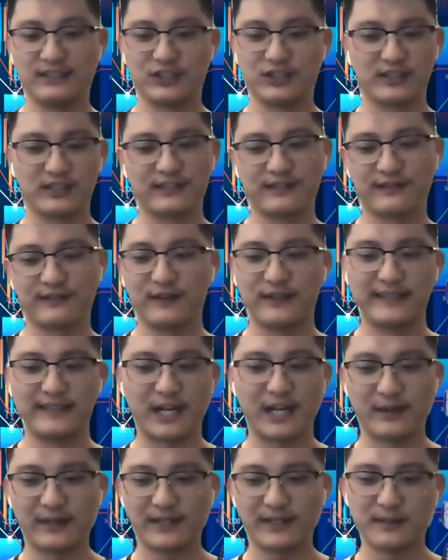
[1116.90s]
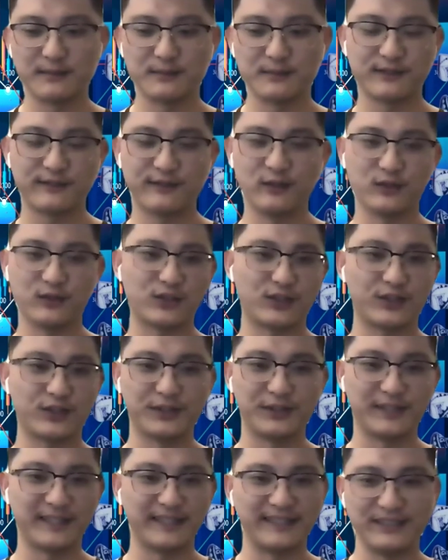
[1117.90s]
it's just funny how it comes full
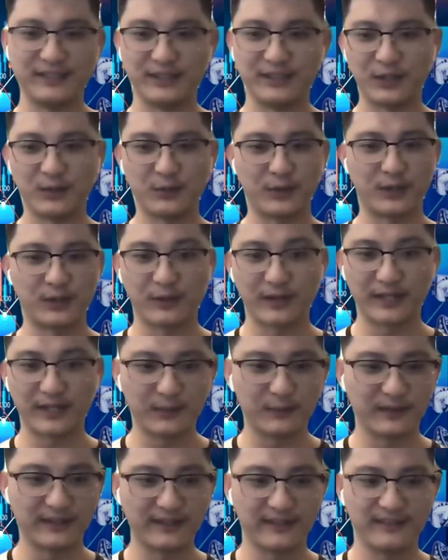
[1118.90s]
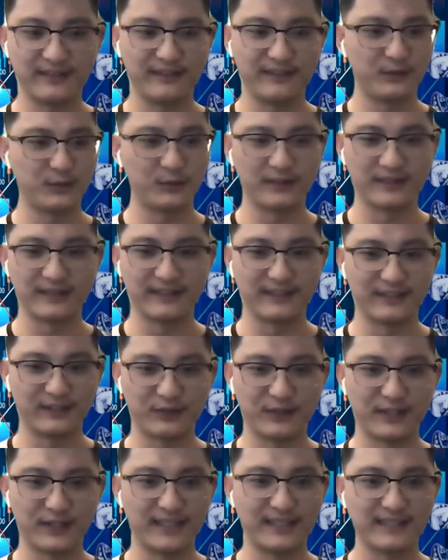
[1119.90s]
circle. And, we're working with one of the
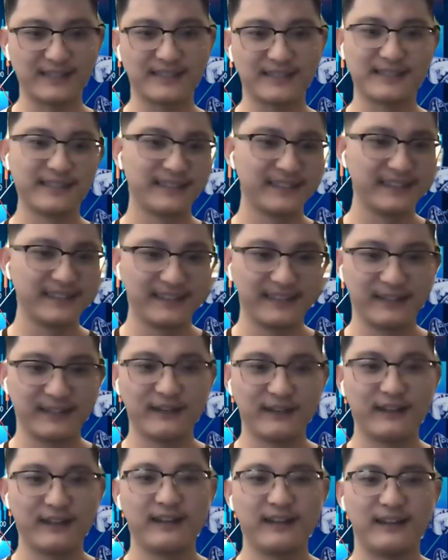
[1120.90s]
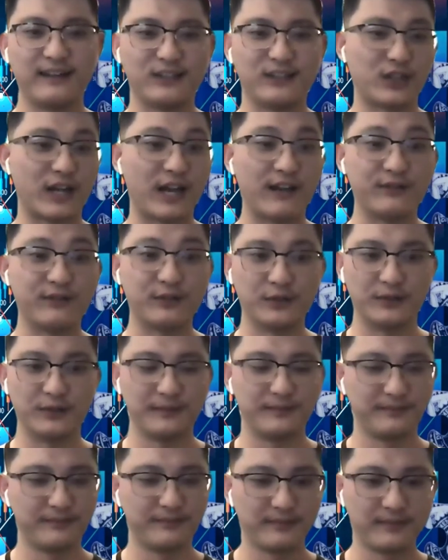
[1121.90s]
greatest
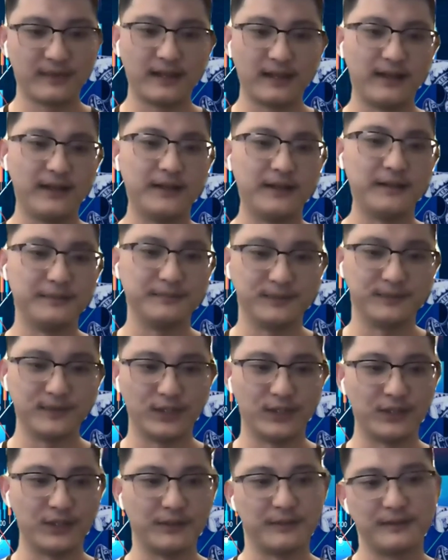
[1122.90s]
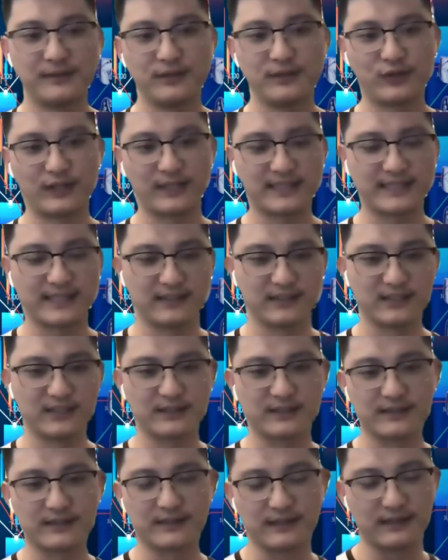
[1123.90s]
travel, direct
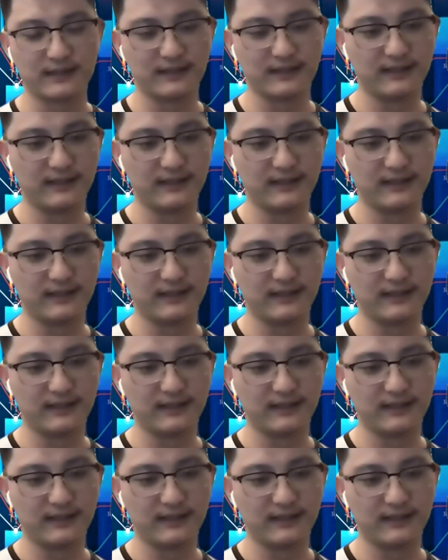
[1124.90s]
sales